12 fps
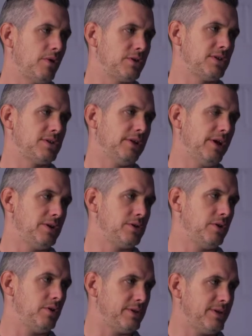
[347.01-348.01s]
versus the
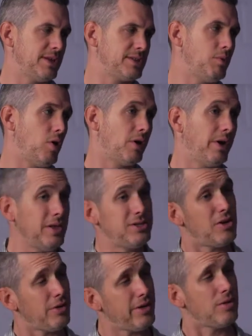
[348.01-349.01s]
laser using that small gun that
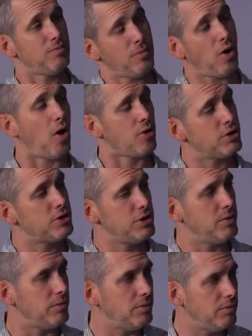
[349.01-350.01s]
generally are harder to
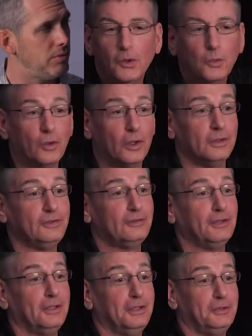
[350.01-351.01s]
shoot? Well, I'd
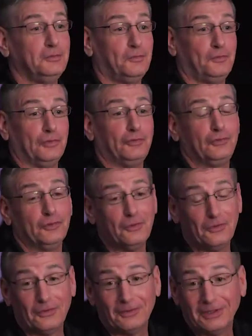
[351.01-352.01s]
say for
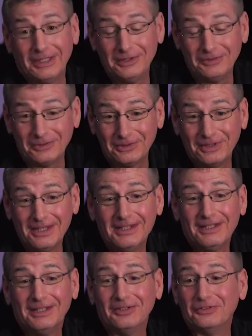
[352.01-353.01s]
sure the laser
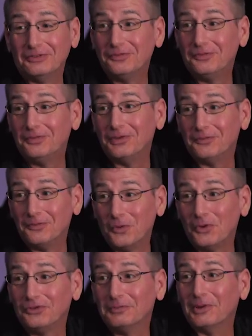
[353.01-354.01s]
is a
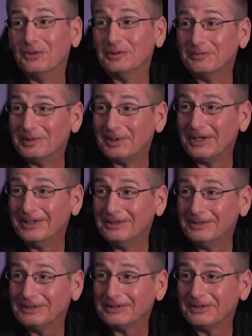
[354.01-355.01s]
force
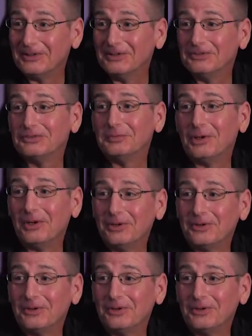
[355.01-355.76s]
multiplier on a small